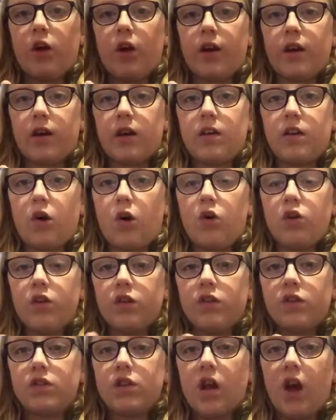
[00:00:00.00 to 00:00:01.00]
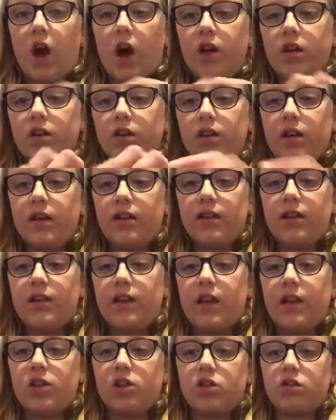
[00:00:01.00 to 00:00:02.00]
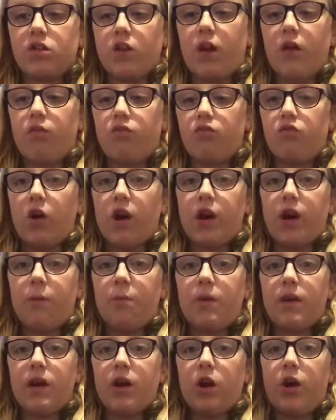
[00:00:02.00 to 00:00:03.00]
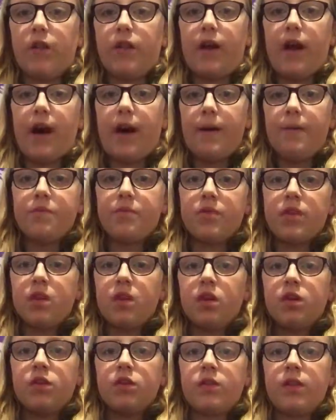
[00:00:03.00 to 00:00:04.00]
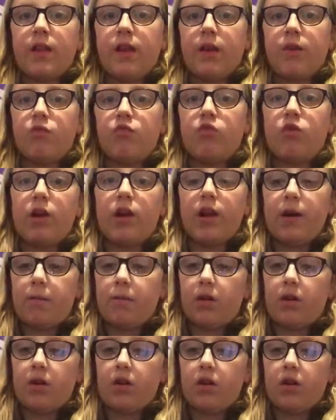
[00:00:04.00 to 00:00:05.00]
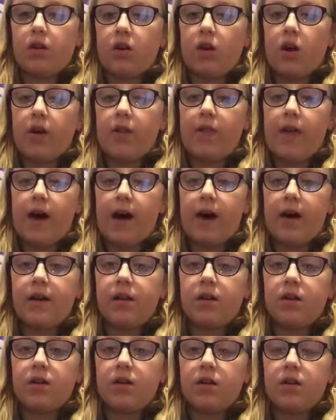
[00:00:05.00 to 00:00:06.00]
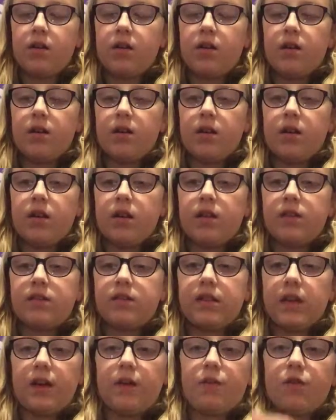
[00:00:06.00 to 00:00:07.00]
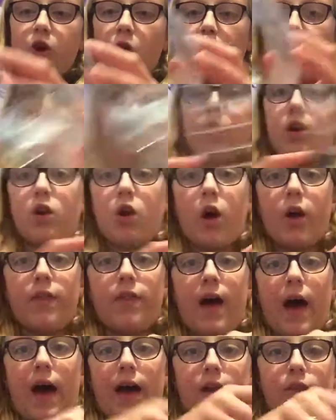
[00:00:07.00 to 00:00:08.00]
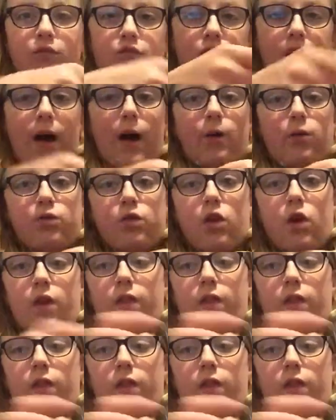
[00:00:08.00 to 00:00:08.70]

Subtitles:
like on a slant, and then they just like run up it like that. So they run up it like that, instead of going like that and round